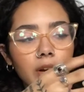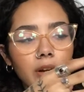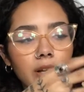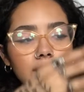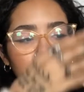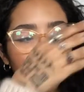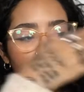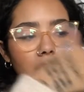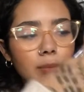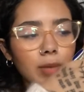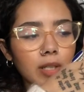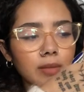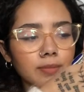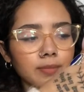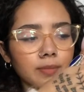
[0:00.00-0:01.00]
is
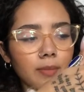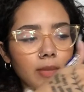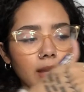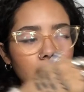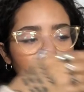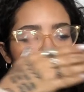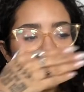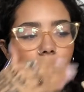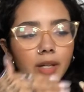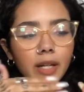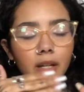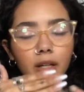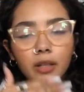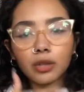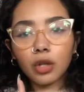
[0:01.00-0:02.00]
Ama, and then we get
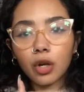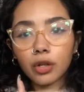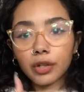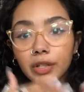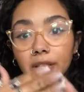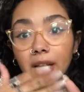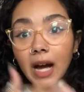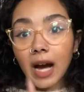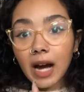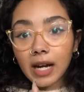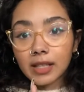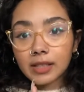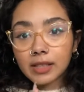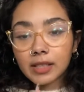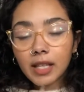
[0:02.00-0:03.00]
her daughter
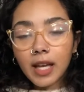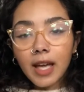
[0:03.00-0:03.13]
Yaz,